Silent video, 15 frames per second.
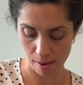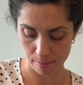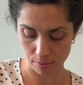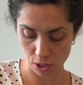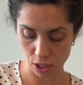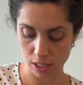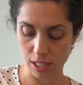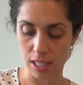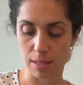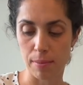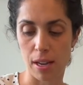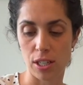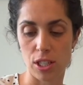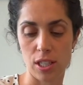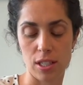just as
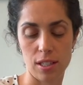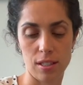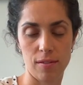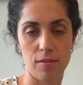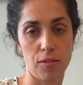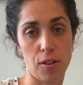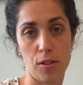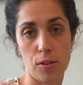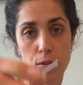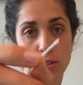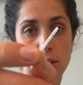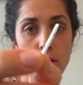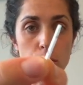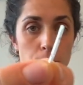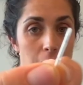much as for those
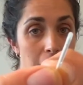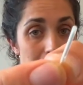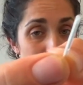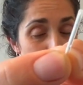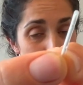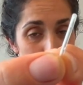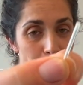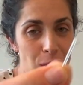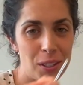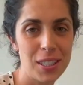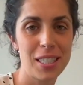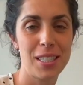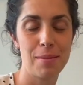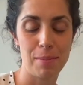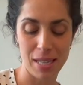3 little
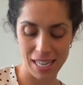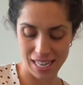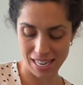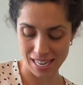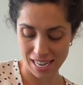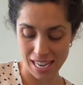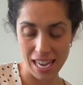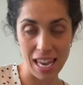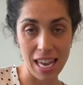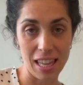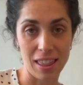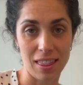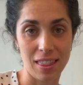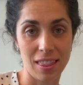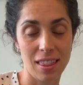holes to be
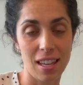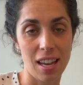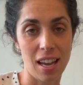in,